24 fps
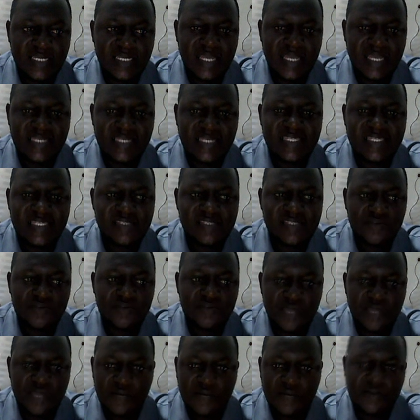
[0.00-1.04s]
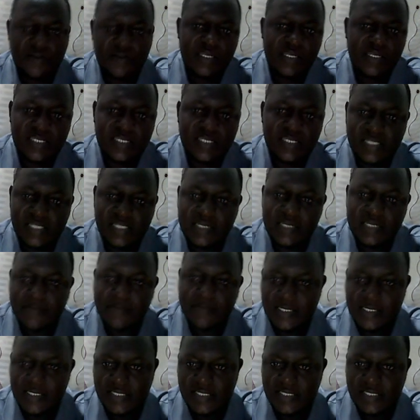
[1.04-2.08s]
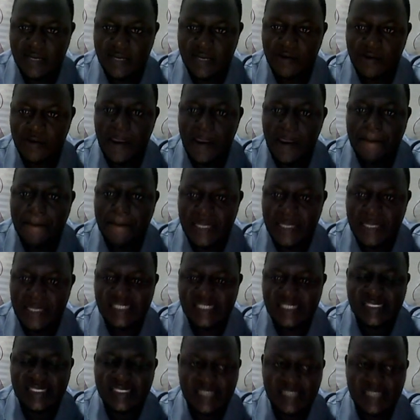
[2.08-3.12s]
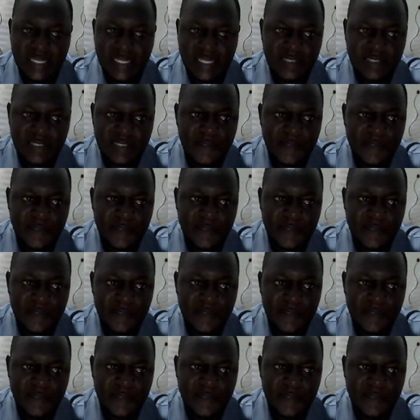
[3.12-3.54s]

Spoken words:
and this is what we are calling a slide master or a master slide.